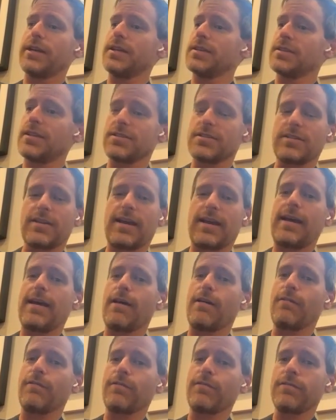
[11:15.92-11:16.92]
Redis doesn't
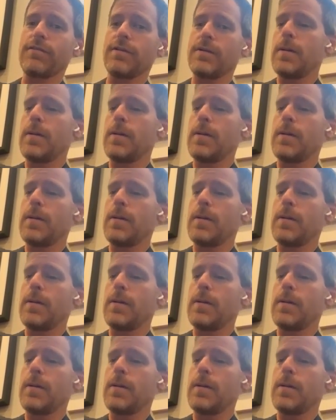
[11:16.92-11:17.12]
have